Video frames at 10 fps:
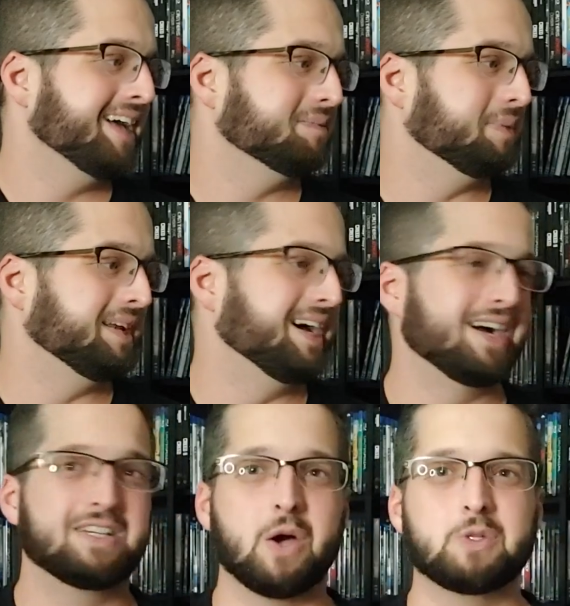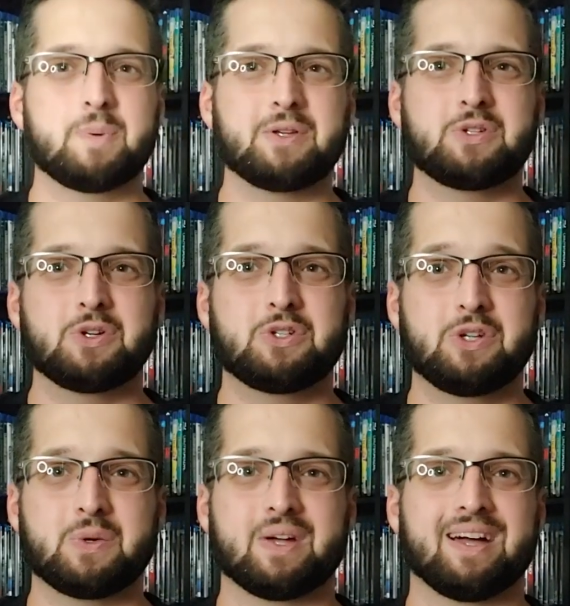But Ghostbusters
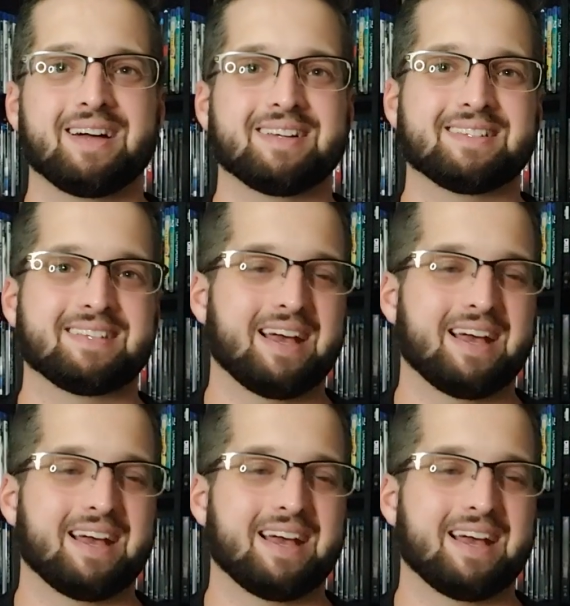2, guys,